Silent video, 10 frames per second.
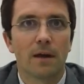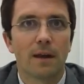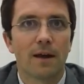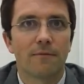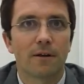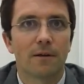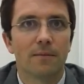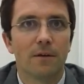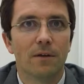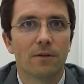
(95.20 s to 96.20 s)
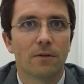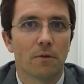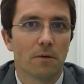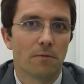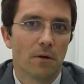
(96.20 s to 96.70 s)
in Africa.
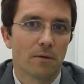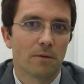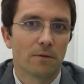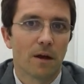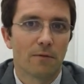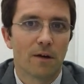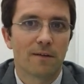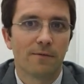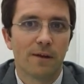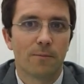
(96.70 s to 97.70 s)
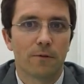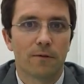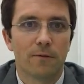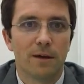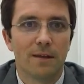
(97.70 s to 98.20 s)
So we're aggressively
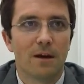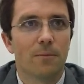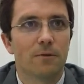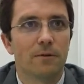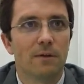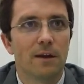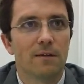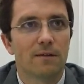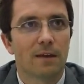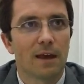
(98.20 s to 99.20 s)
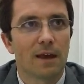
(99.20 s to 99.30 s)
pursuing the opportunities,